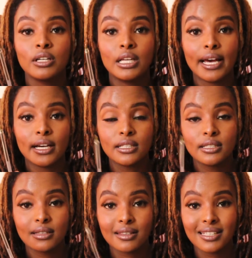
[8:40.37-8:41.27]
like
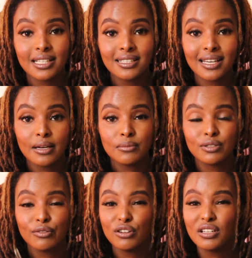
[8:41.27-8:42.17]
3 times,
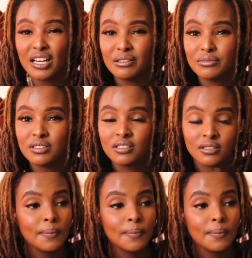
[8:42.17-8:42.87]
4 times.